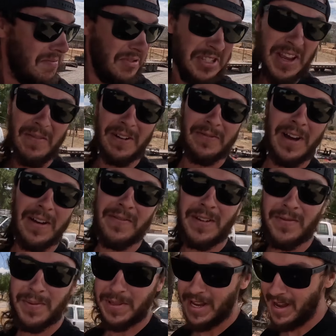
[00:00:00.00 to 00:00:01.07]
75
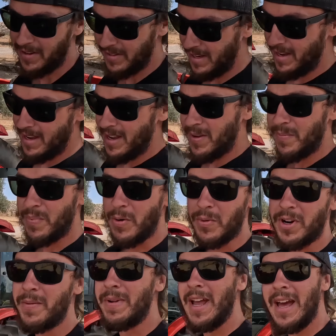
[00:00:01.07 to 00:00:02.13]
feet from the house, but
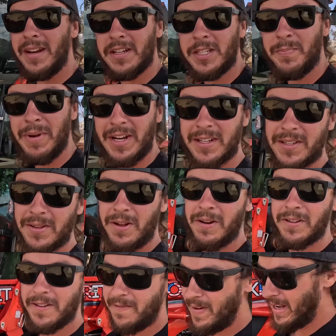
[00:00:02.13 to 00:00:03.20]
we're gonna be adding spigots
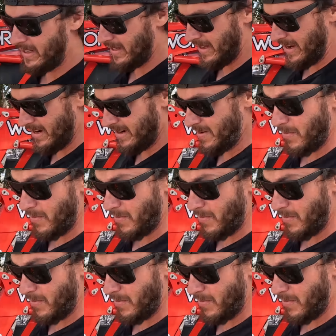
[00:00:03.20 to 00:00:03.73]
along the fence line.